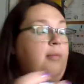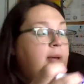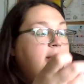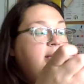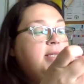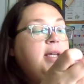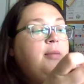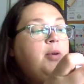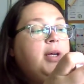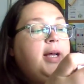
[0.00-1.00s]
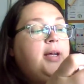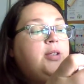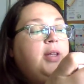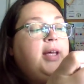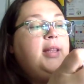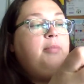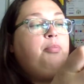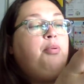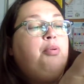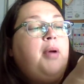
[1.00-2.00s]
But this time we're going to underline the
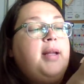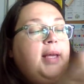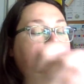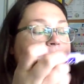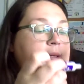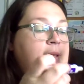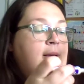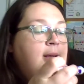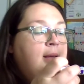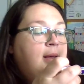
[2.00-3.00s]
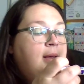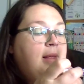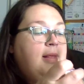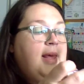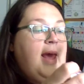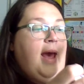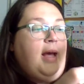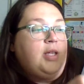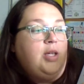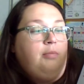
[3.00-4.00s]
predicate, the action